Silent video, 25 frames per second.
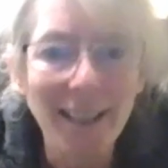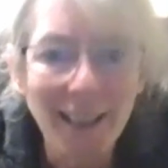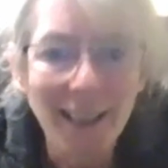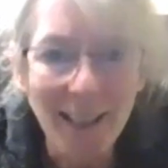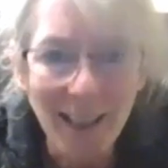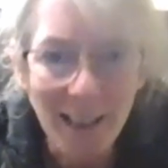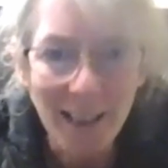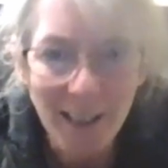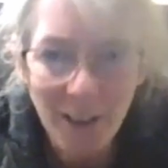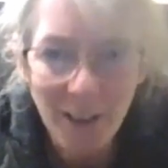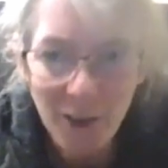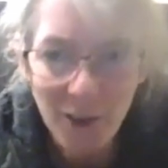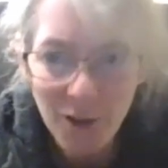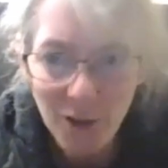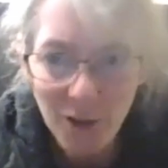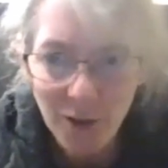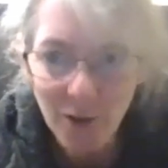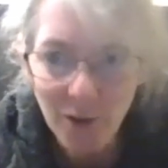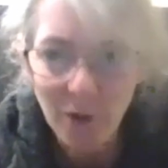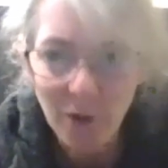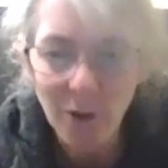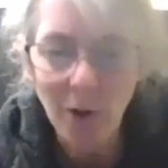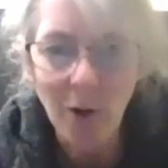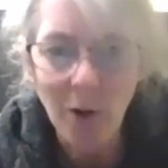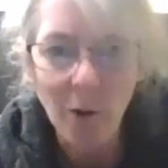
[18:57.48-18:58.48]
and
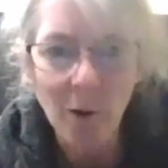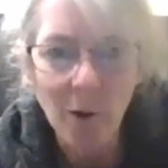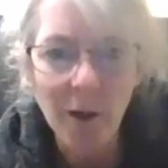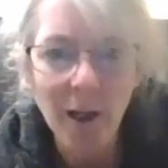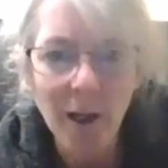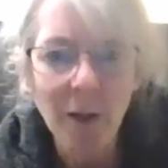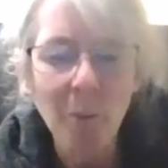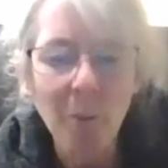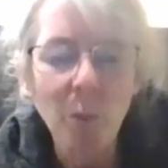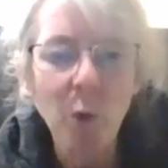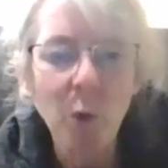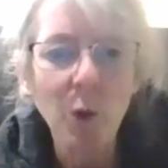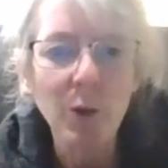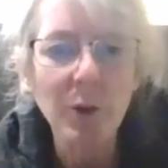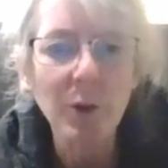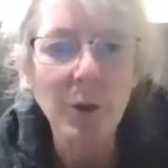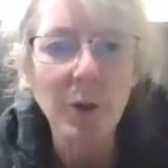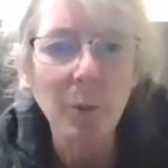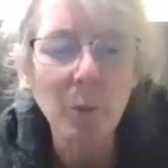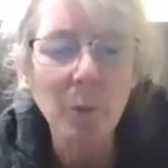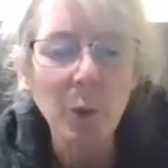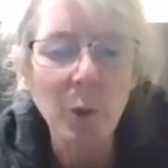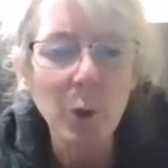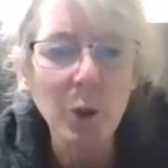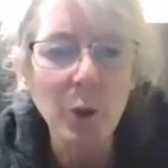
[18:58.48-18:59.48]
orient more to
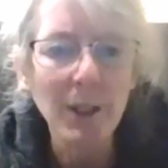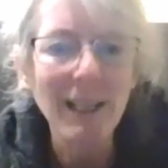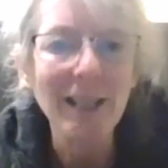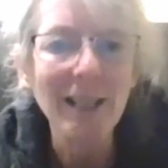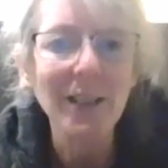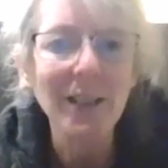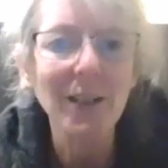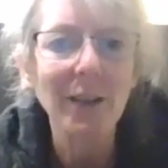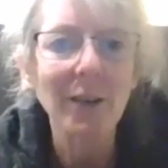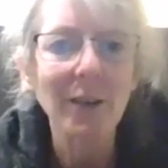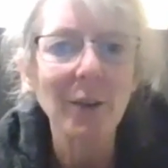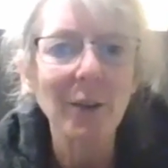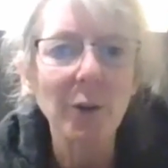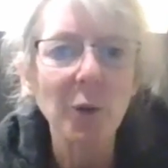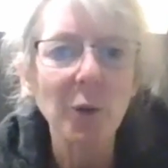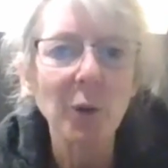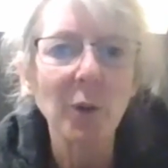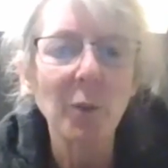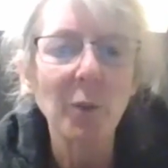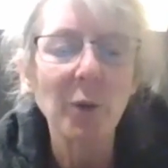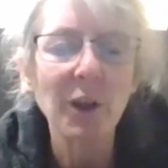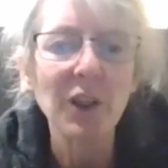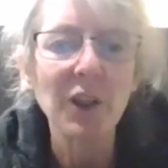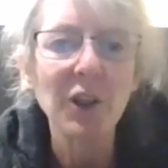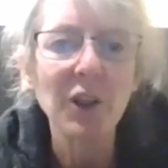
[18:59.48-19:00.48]
mudita, to
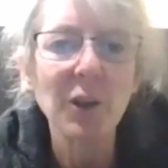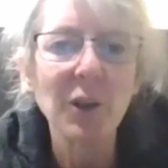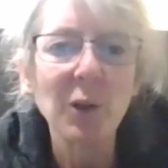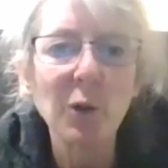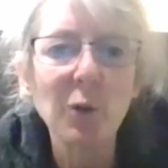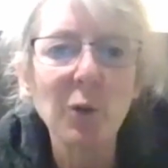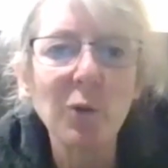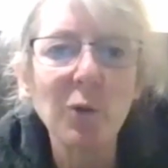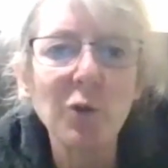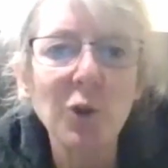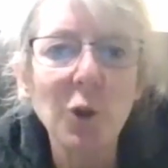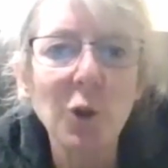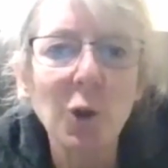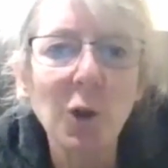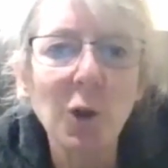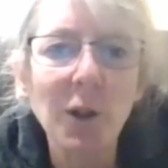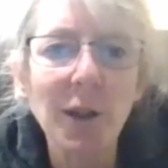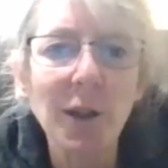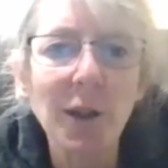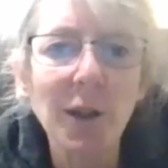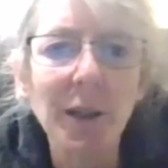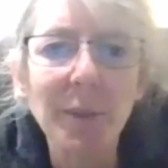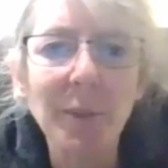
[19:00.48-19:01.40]
appreciative joy.